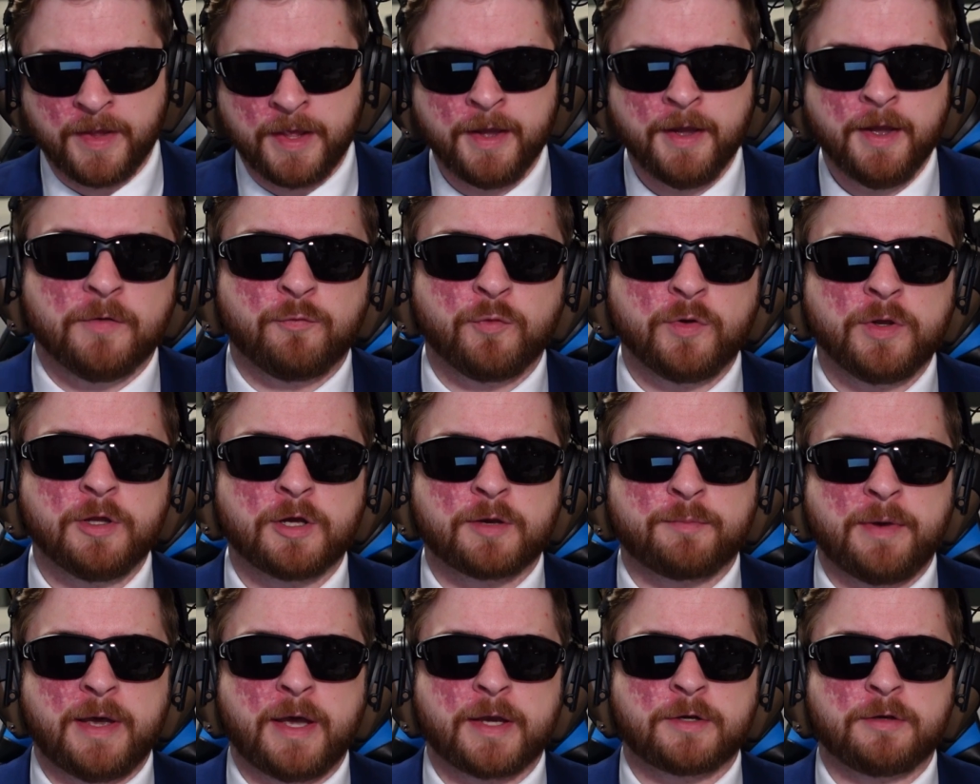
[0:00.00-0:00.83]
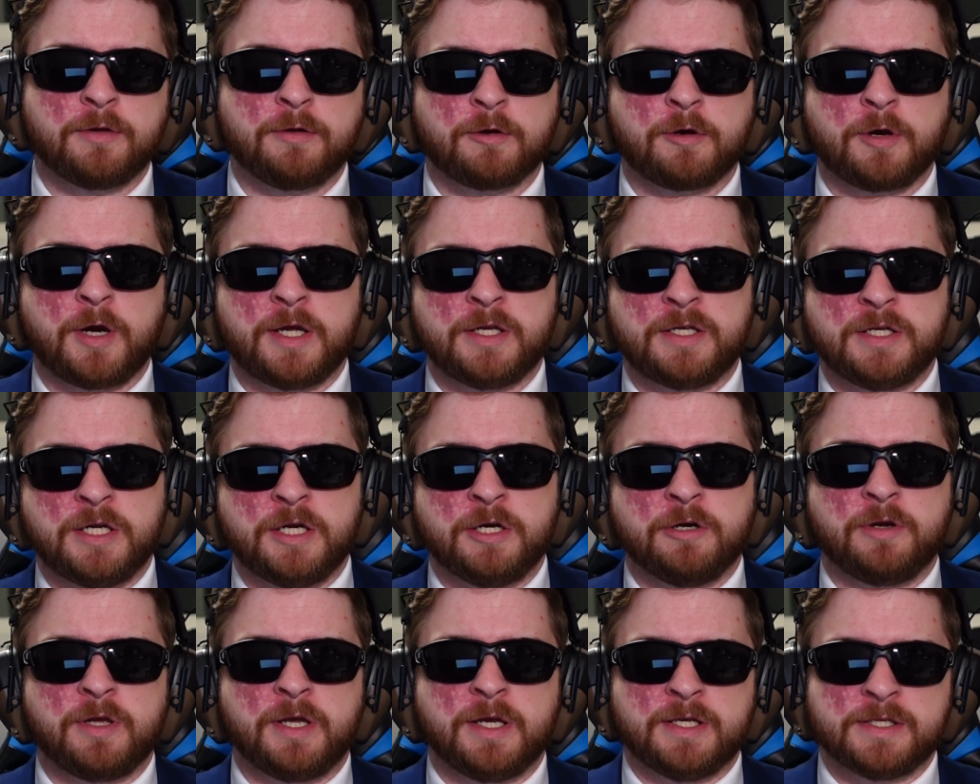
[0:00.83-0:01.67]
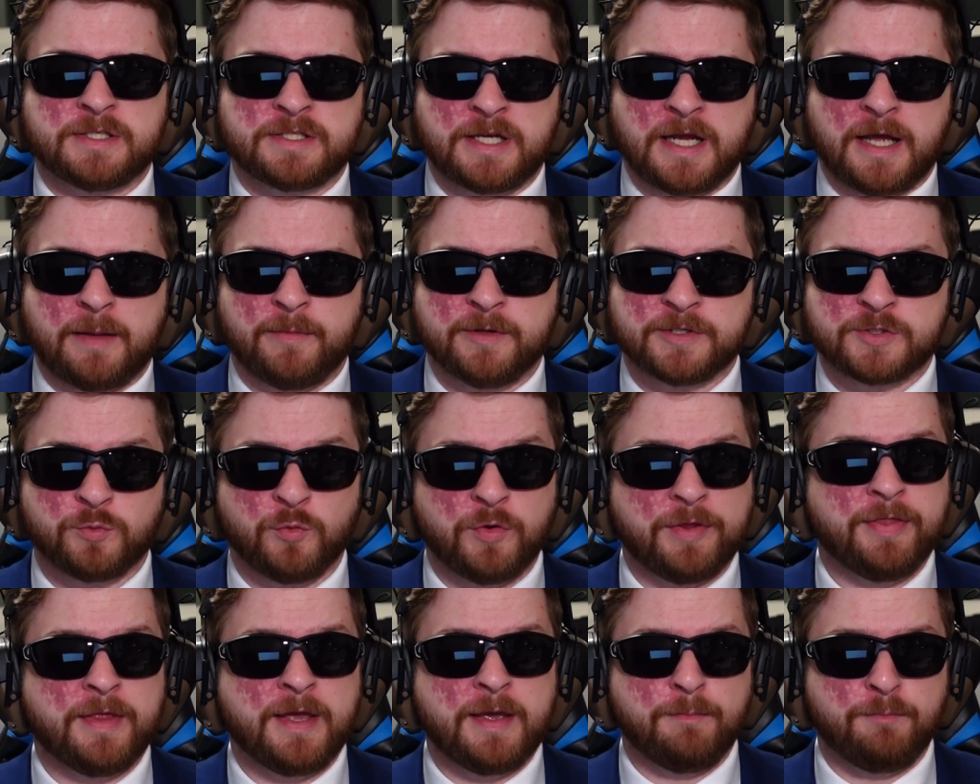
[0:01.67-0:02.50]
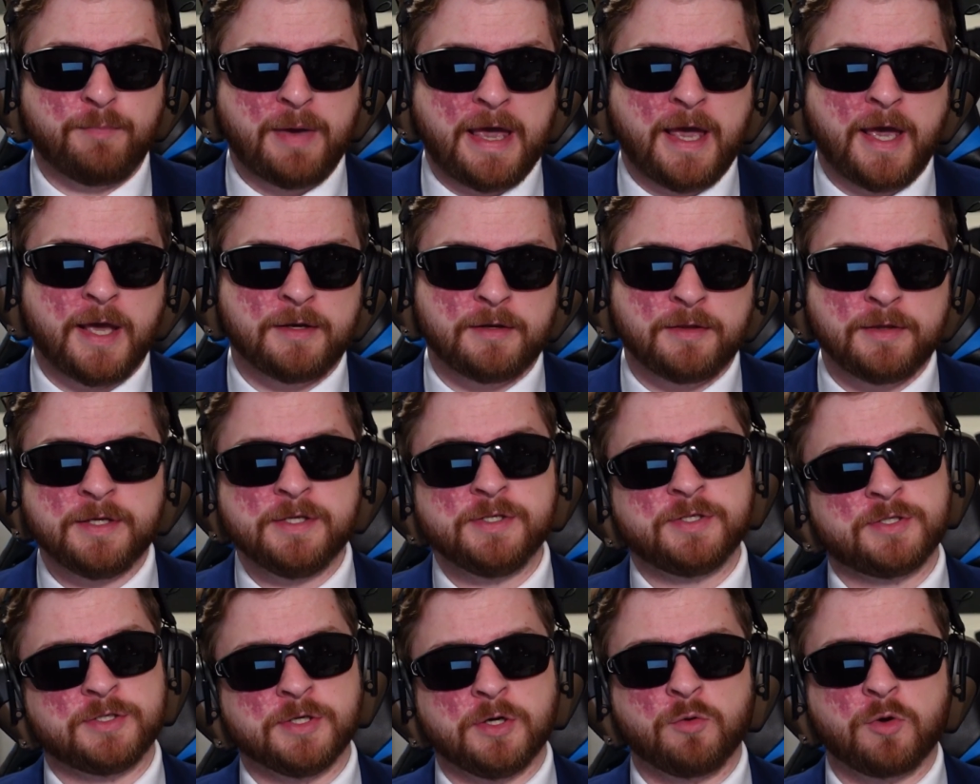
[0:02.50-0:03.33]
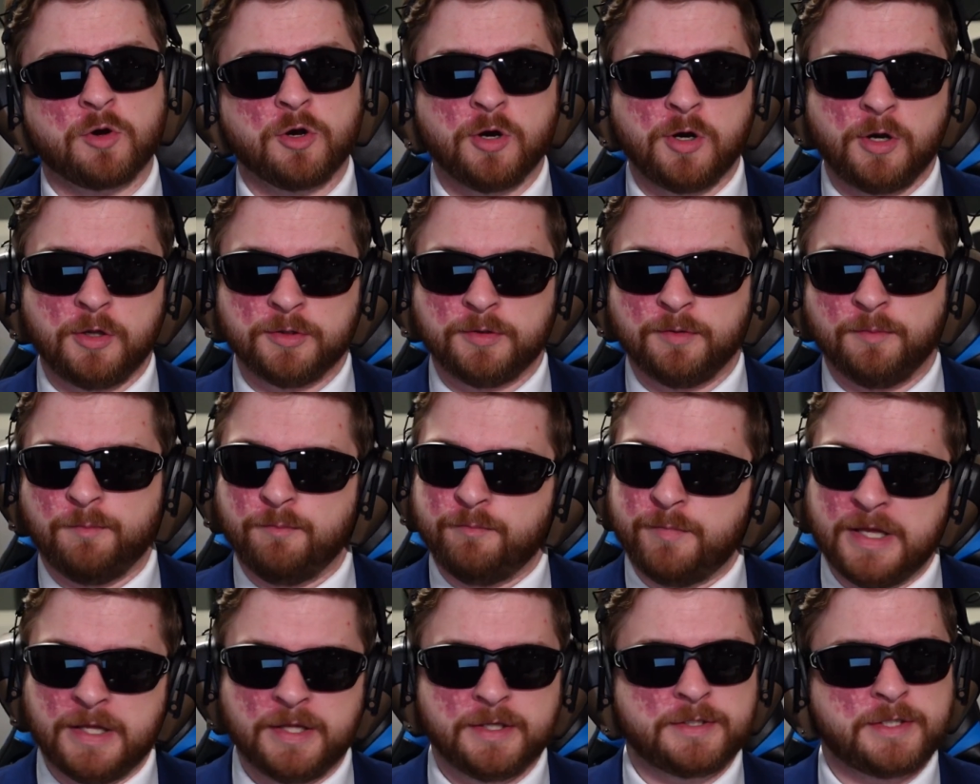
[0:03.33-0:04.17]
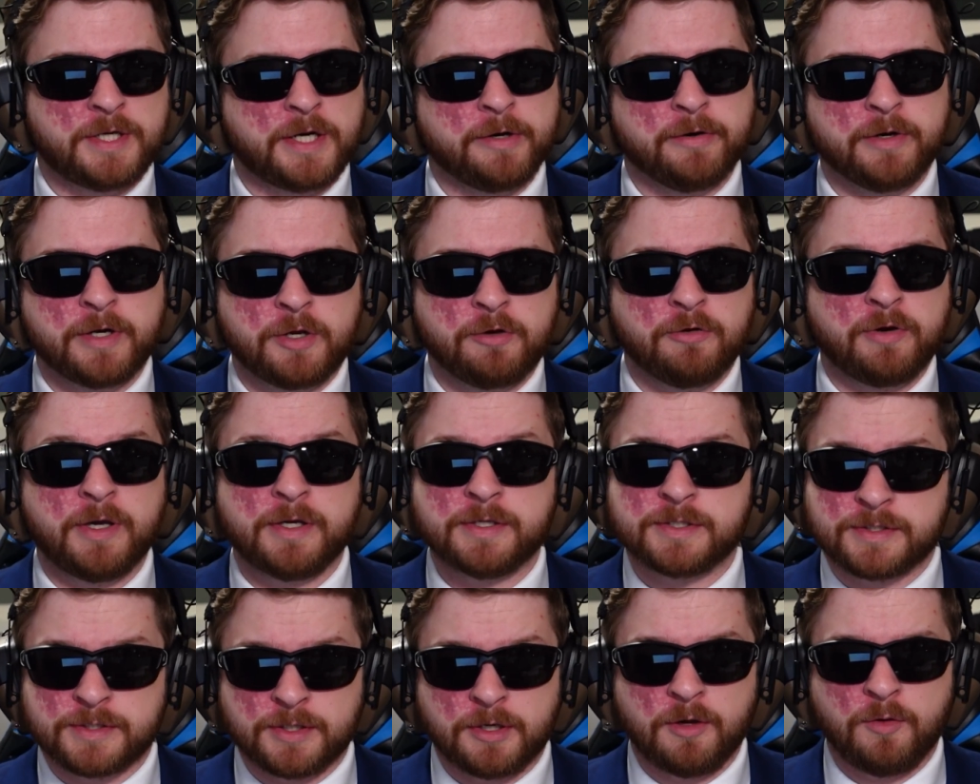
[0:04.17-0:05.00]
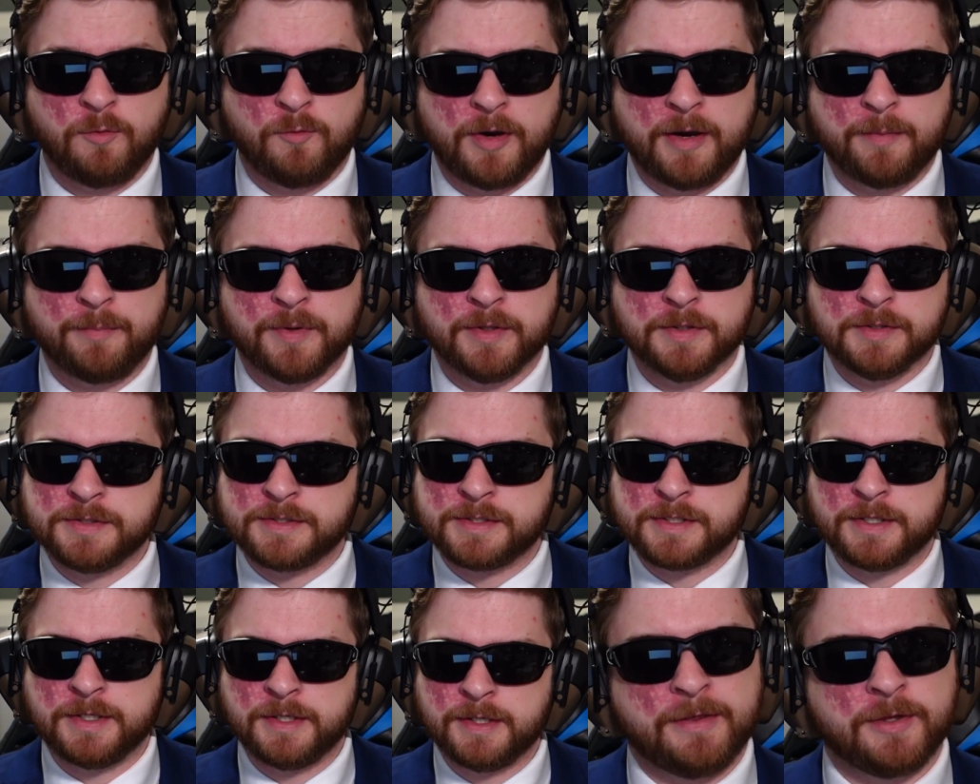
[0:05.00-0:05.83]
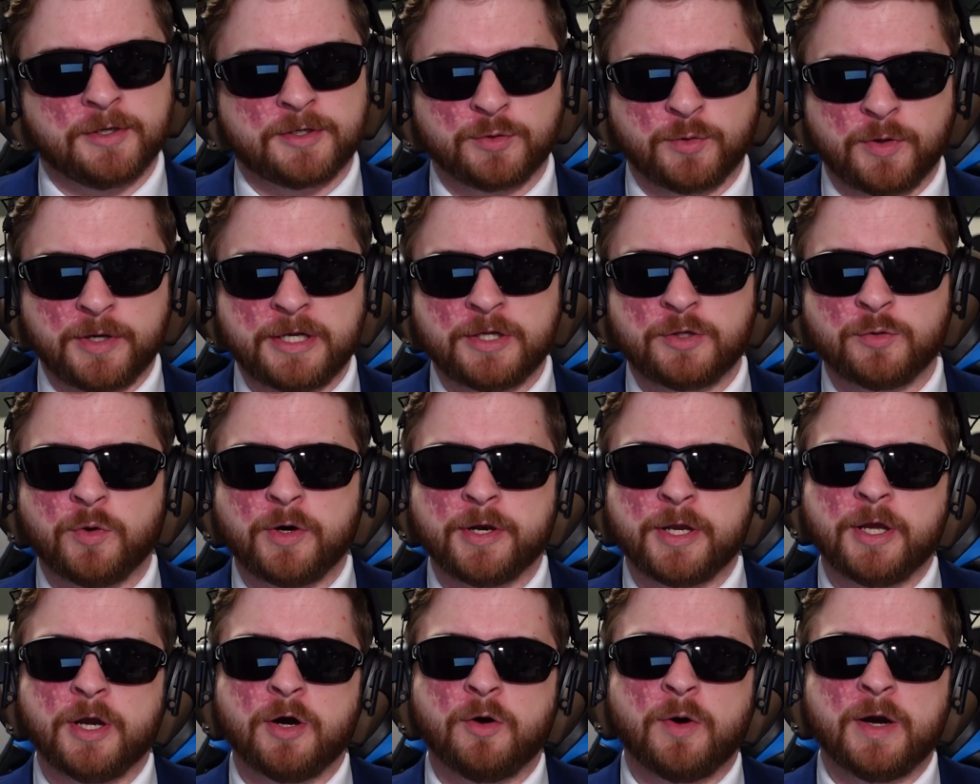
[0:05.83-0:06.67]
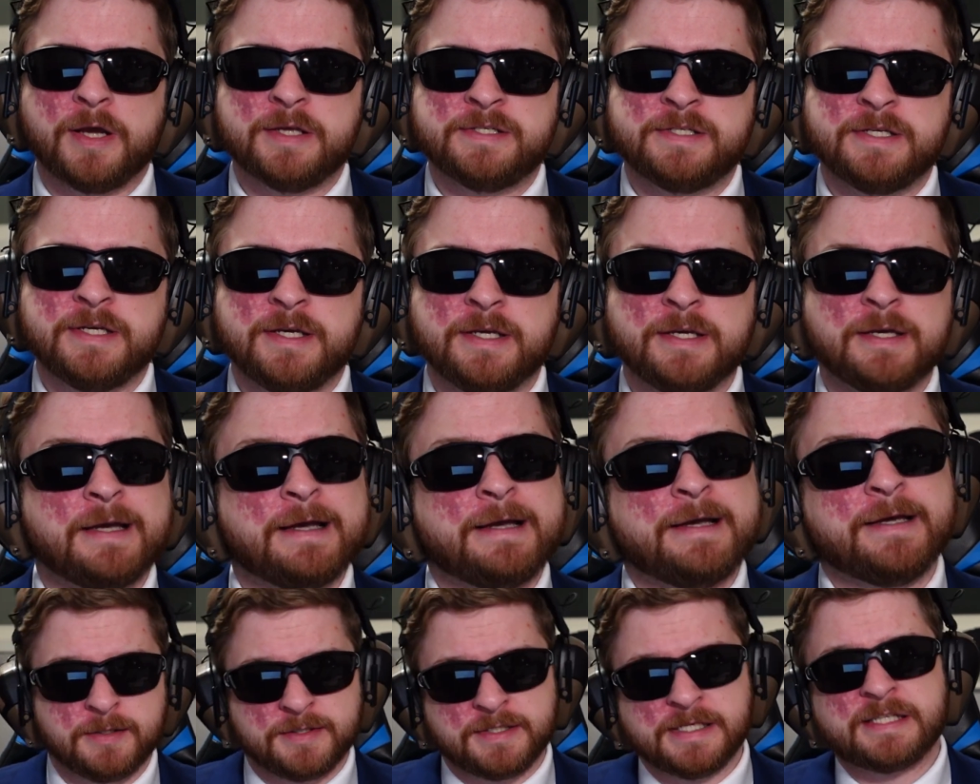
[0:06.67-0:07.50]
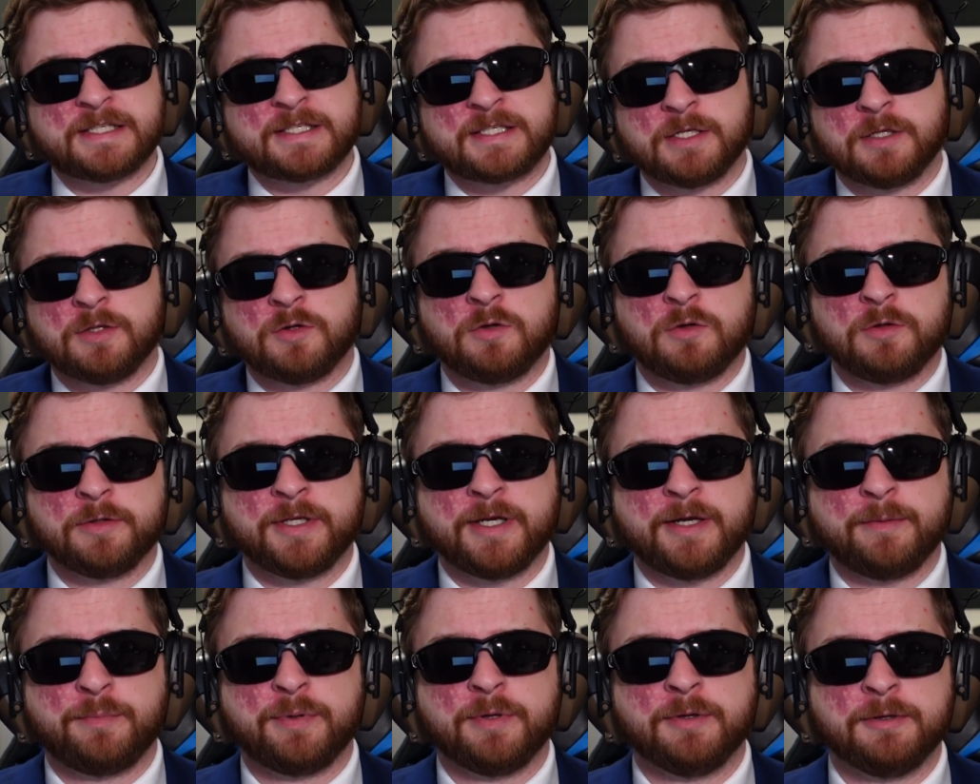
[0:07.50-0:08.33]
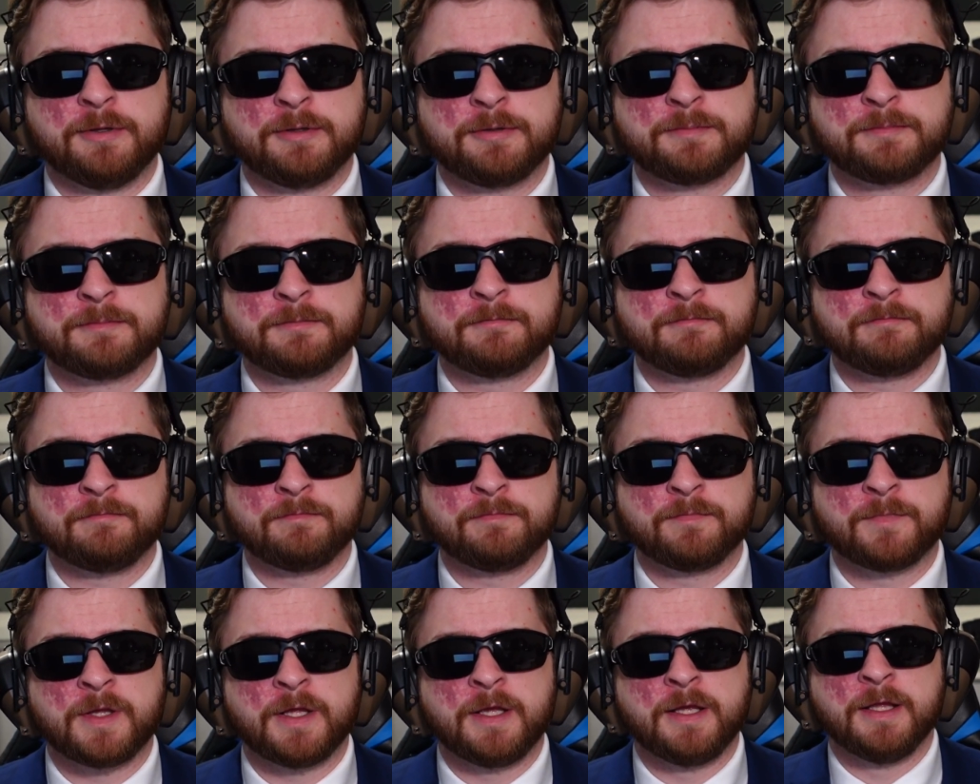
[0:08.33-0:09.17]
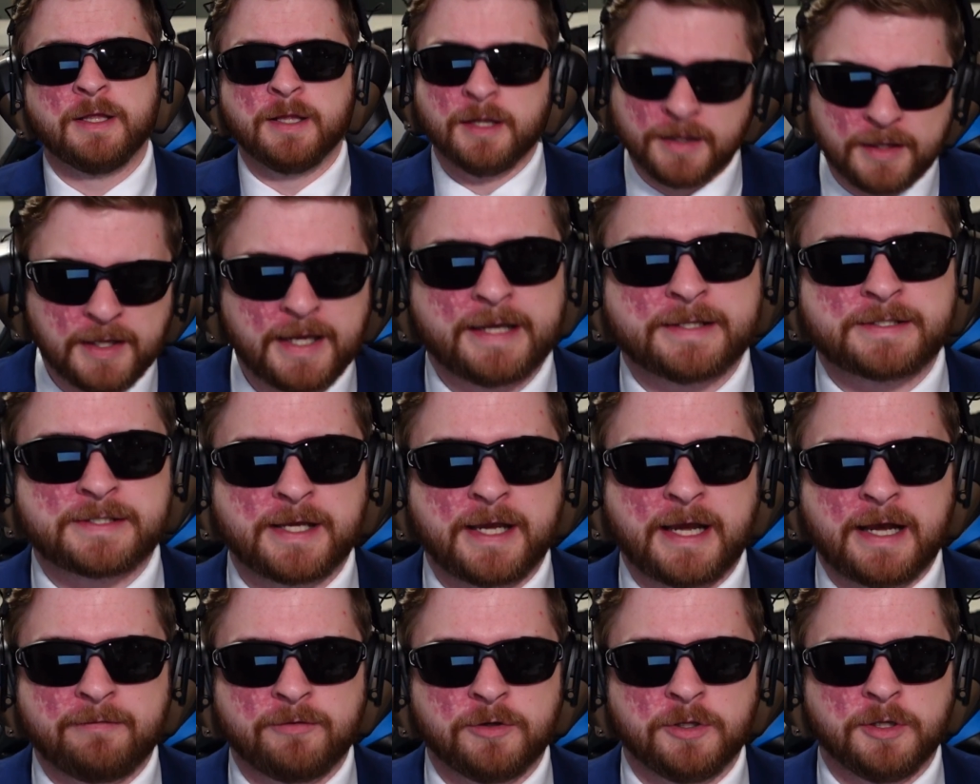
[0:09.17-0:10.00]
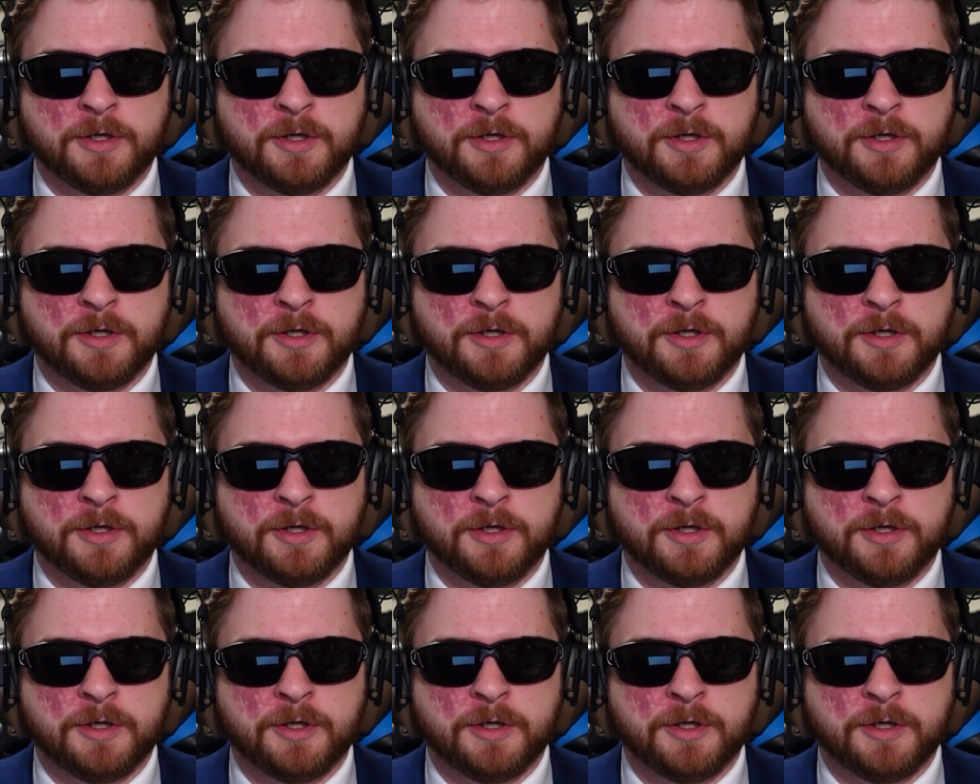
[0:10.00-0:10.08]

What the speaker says: But if we look back to the criteria established when they banned these so-called military-grade assault weapons in the 2020 OIC, does it still hold up? Let's have a